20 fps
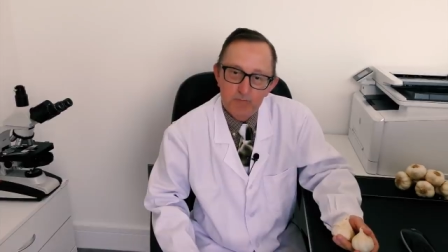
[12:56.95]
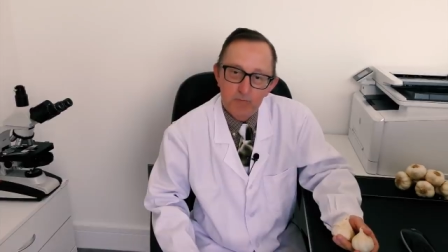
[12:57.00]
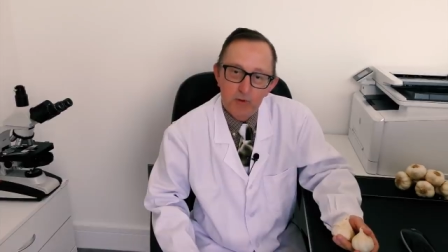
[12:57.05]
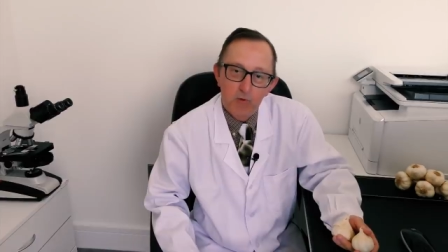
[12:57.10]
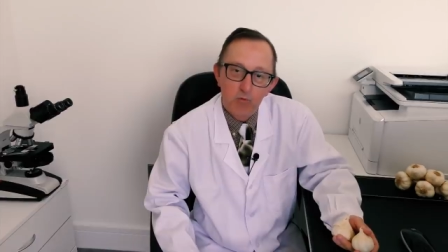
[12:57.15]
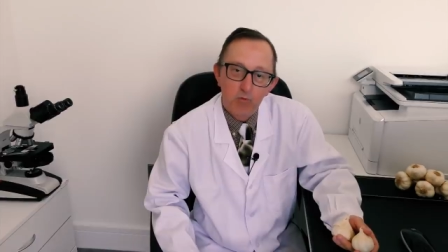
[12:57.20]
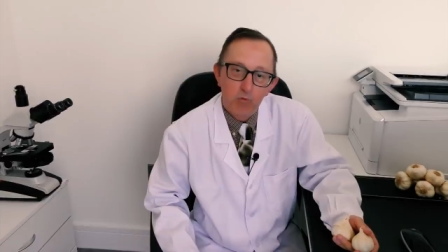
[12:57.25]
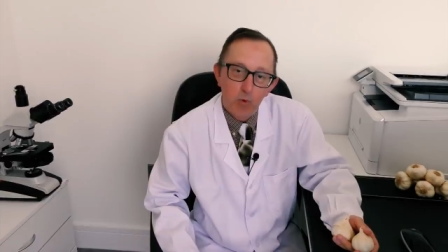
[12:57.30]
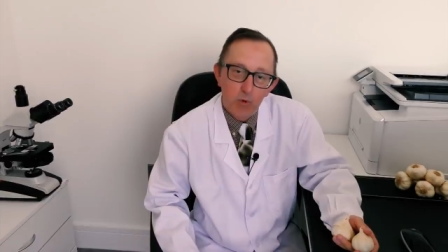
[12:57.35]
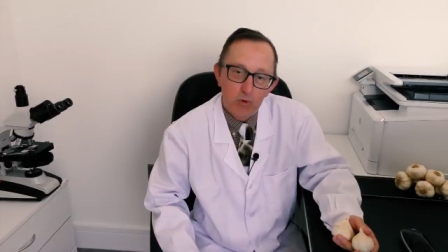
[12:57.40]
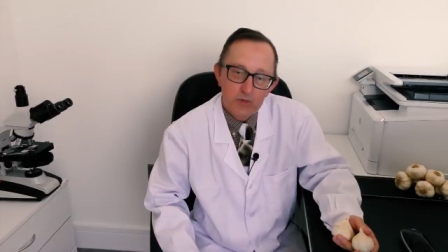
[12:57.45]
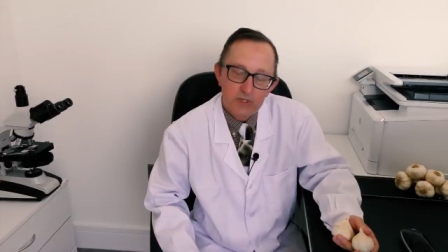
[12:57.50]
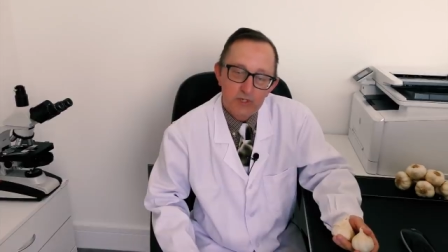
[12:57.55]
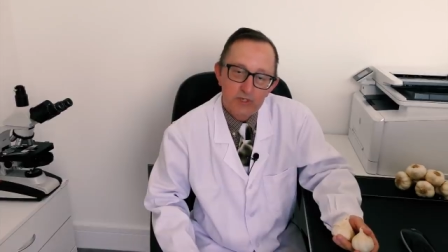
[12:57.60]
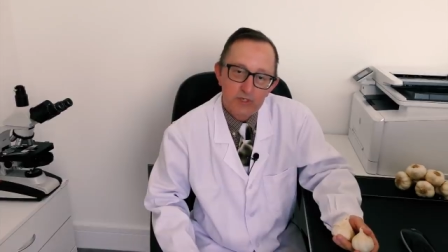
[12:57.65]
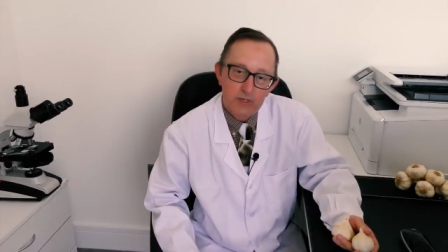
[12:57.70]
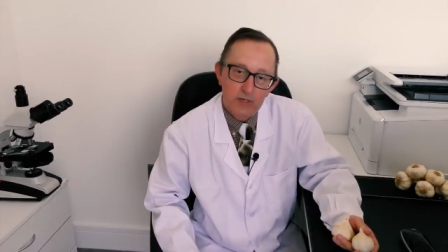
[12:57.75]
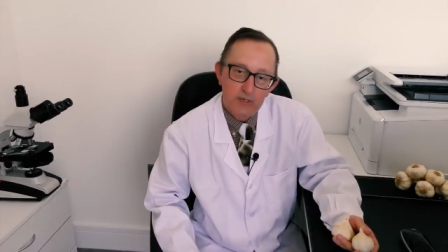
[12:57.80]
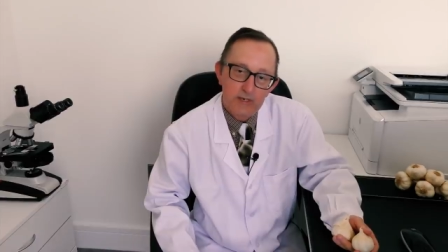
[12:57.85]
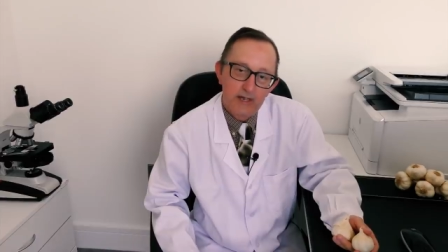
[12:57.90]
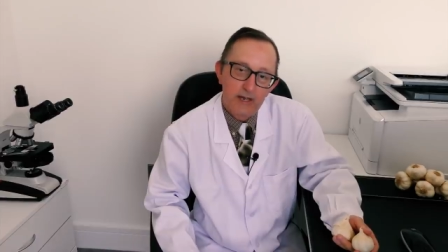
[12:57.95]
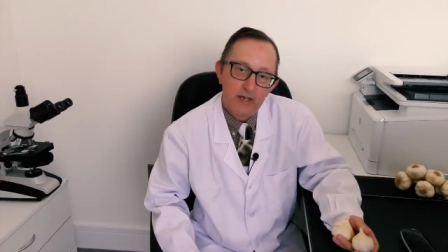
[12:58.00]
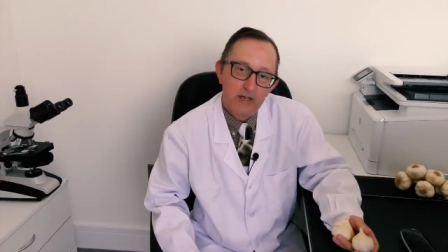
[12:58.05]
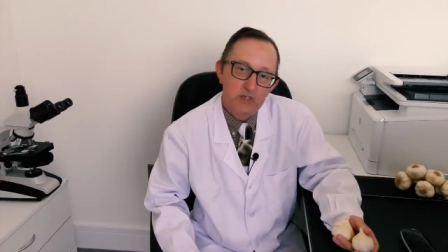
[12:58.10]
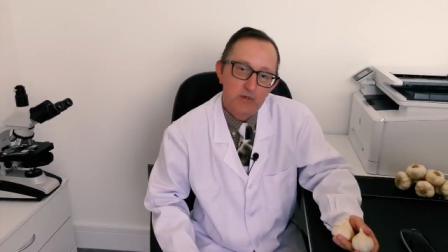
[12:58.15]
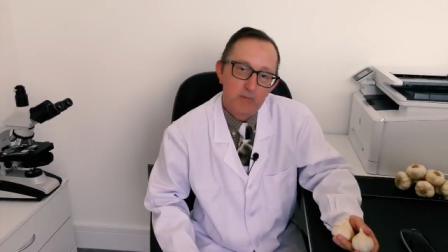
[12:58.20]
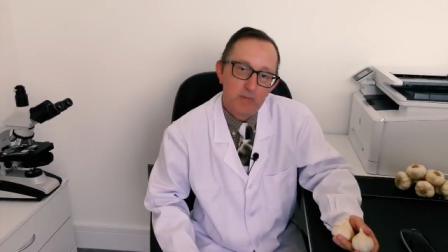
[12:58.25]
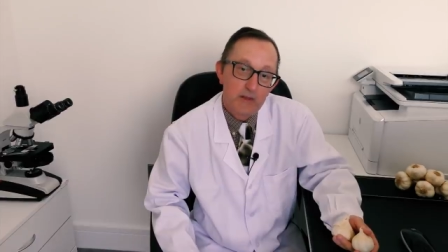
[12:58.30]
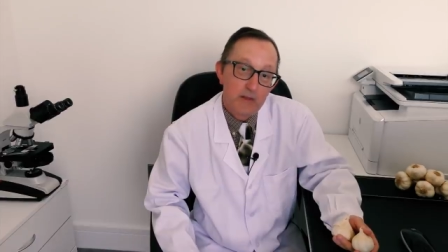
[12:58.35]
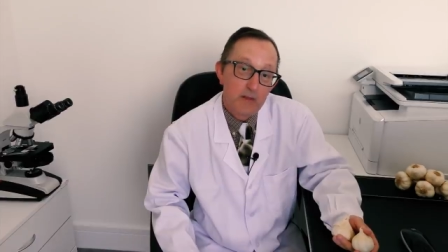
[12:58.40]
but water turned
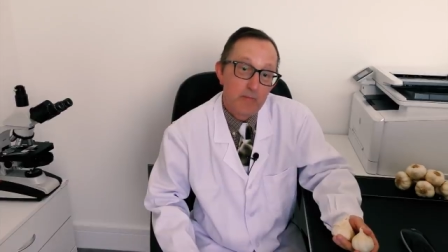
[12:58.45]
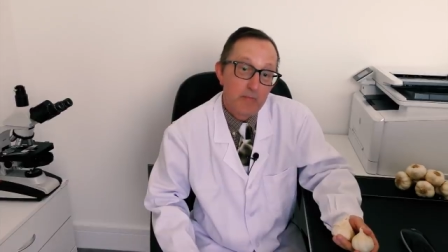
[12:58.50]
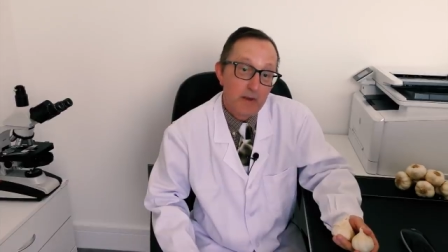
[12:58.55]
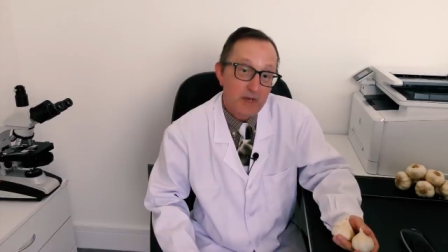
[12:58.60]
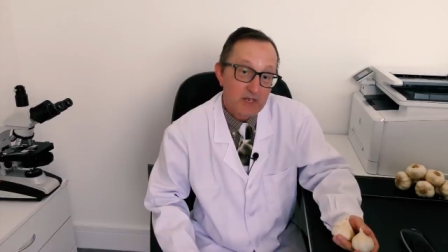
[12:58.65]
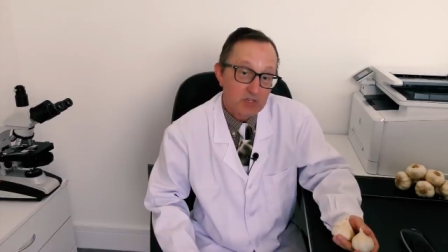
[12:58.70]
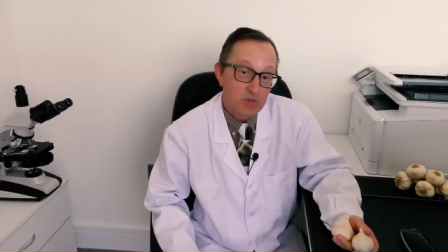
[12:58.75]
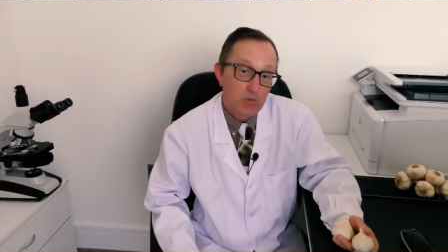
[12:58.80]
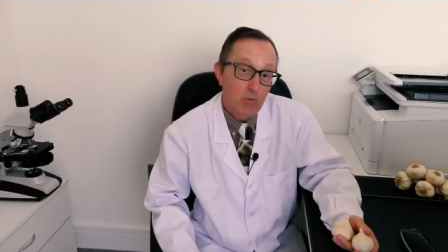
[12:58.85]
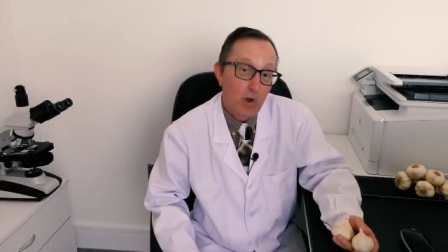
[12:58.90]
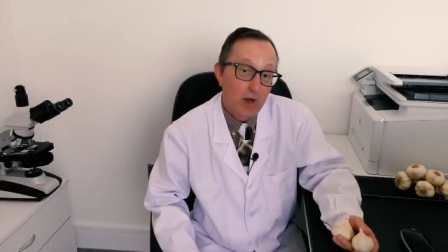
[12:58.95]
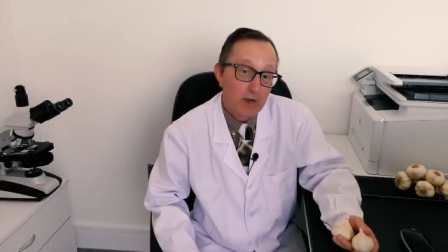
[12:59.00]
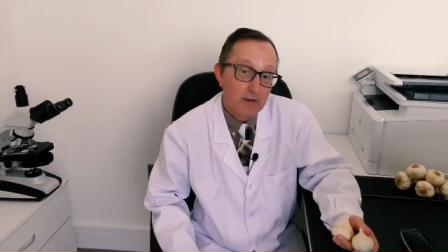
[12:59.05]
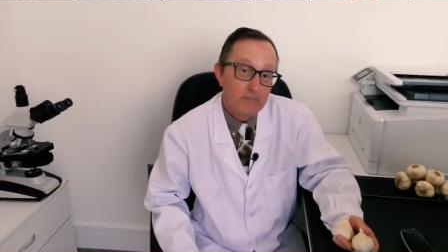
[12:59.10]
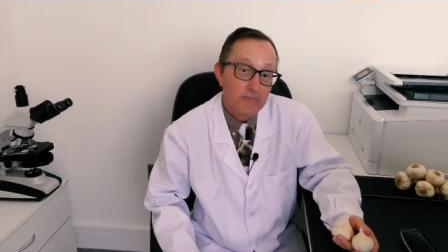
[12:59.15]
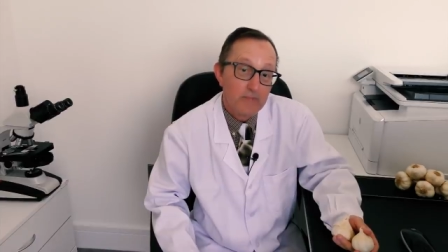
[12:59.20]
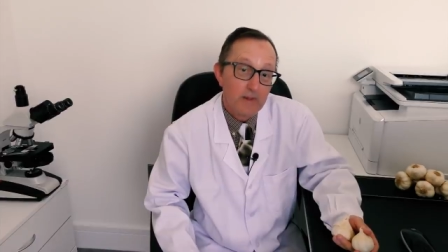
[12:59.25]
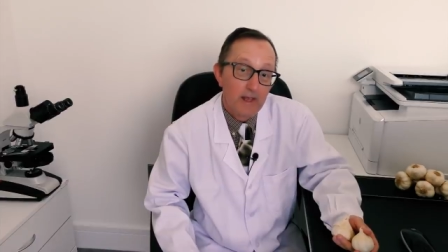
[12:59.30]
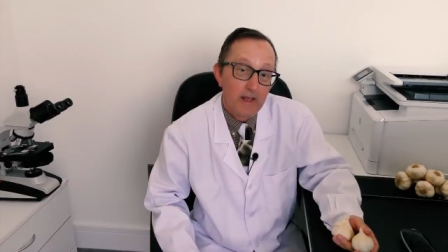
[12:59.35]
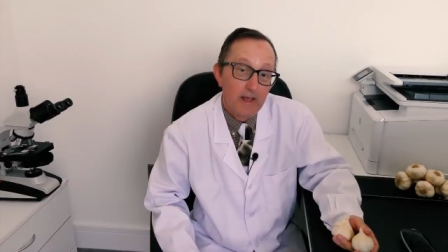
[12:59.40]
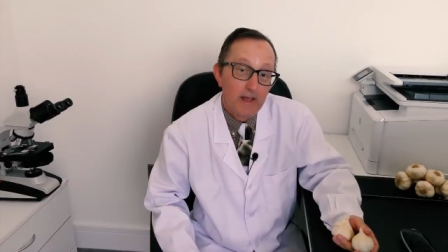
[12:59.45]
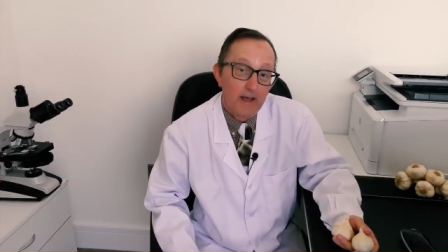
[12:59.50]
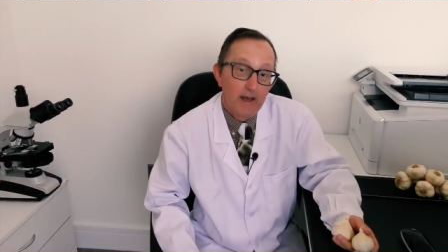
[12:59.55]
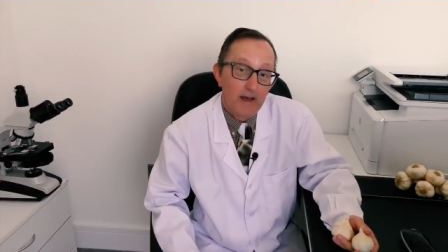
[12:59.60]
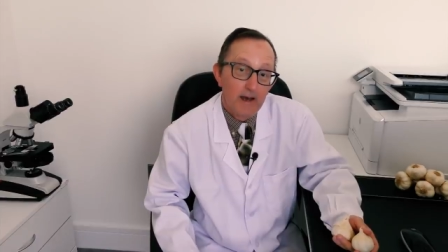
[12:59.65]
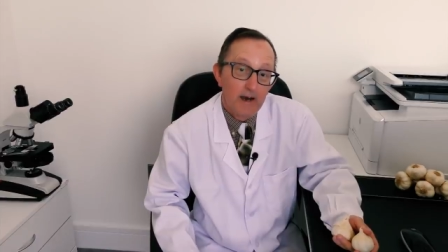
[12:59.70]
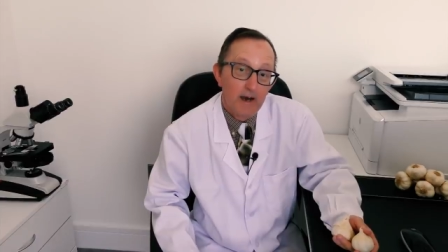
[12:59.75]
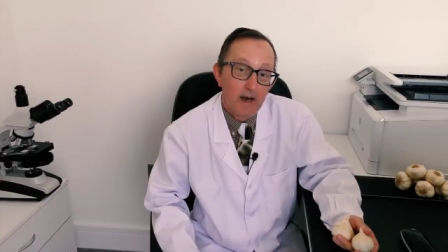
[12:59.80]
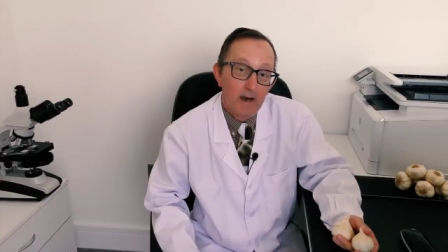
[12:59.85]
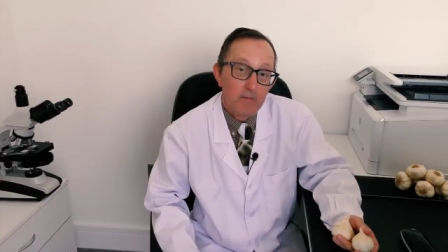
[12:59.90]
out to be the best one.
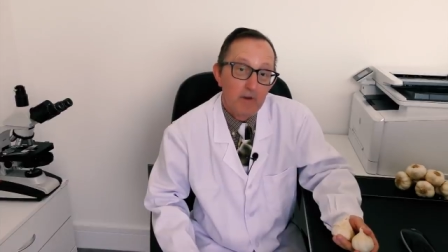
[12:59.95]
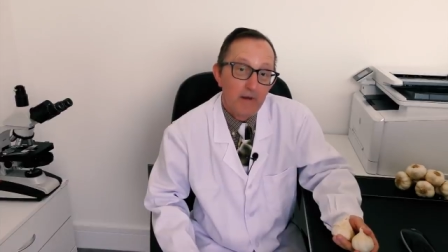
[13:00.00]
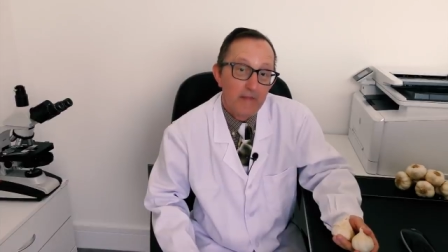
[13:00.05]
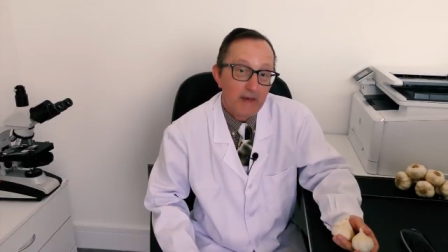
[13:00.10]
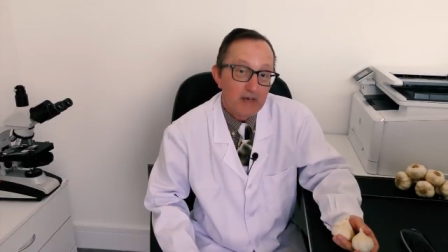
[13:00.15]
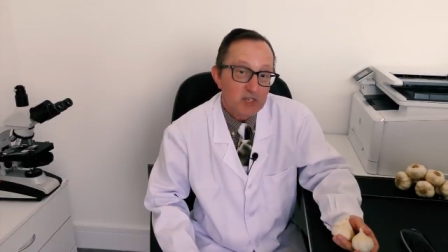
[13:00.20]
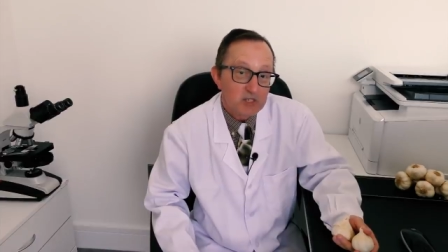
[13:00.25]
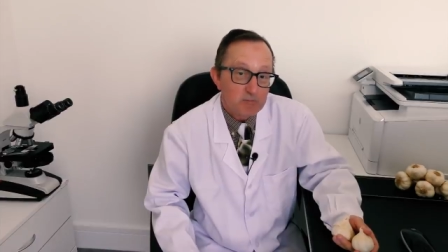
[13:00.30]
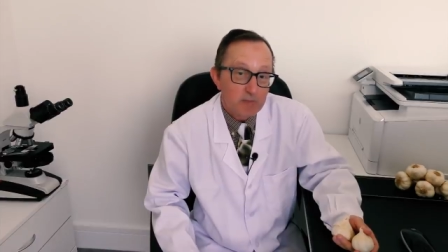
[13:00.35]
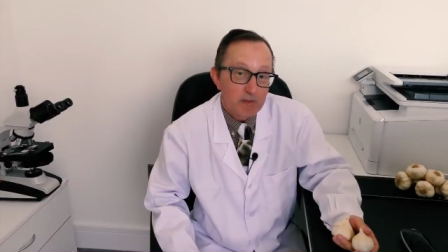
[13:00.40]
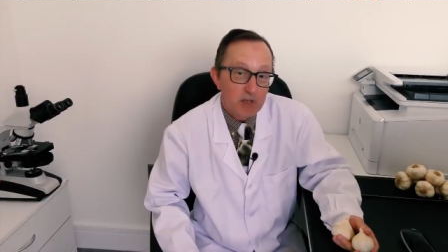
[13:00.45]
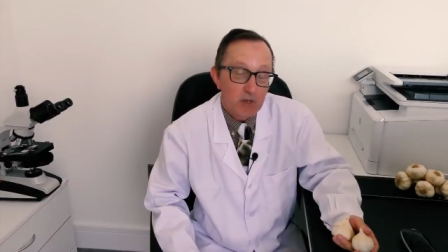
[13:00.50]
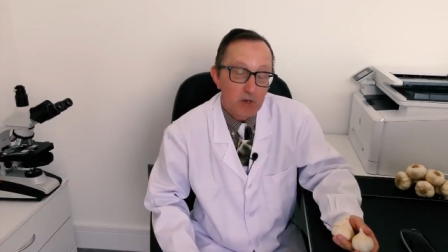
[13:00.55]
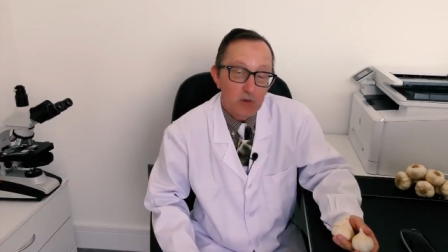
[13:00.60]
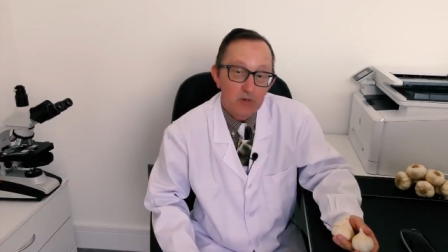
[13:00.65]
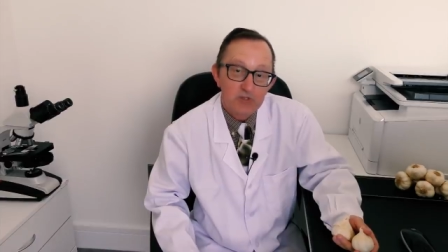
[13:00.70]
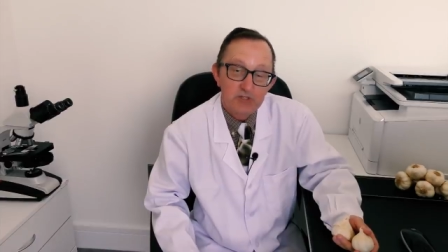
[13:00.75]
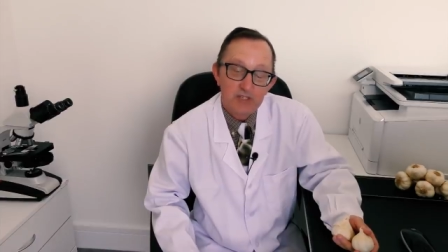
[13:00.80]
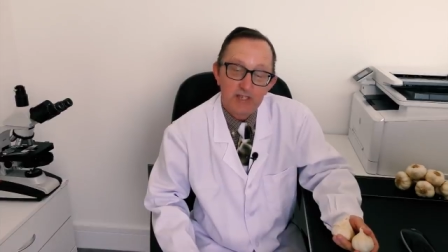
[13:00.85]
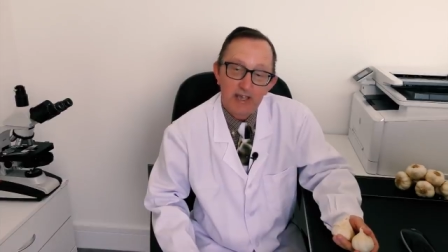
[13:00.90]
And that's because